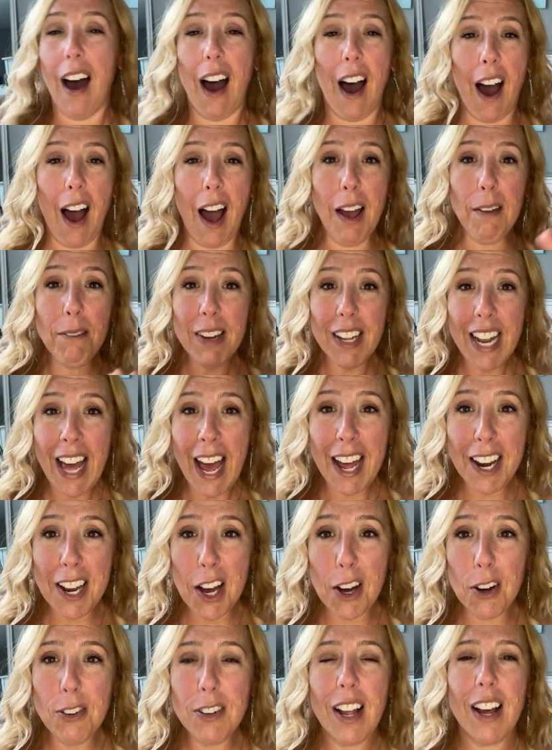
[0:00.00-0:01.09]
I'm going to head
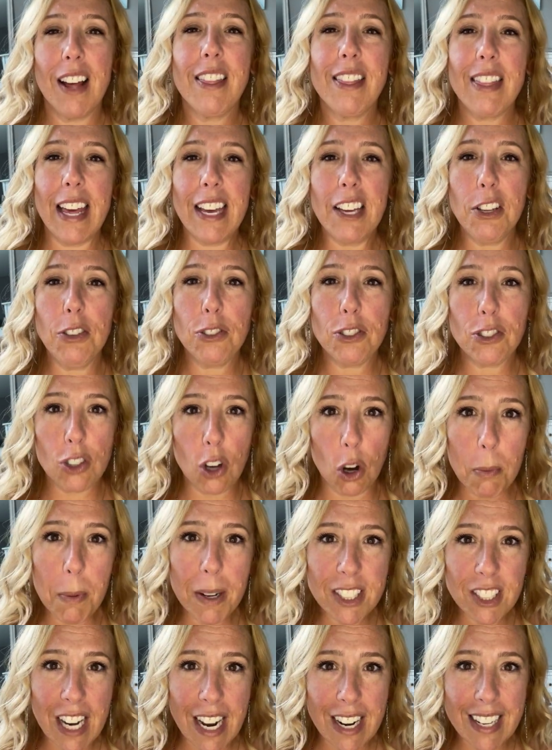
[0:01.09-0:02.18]
out. Thank you so
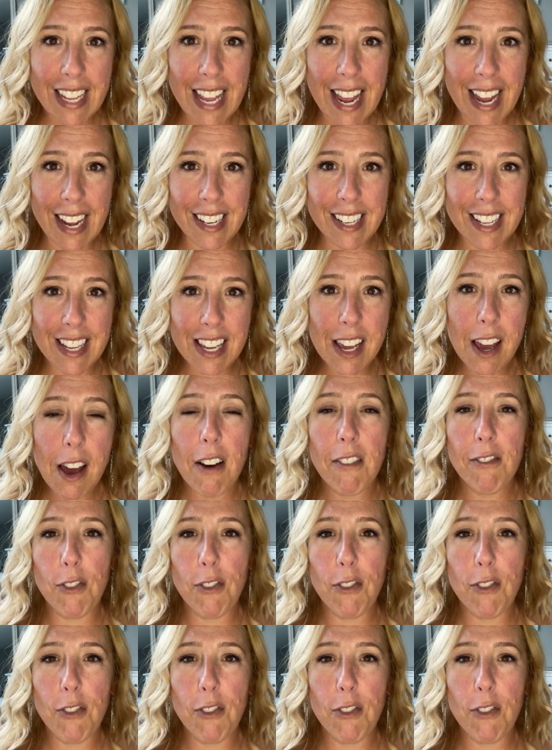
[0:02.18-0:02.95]
much, Head Kandy,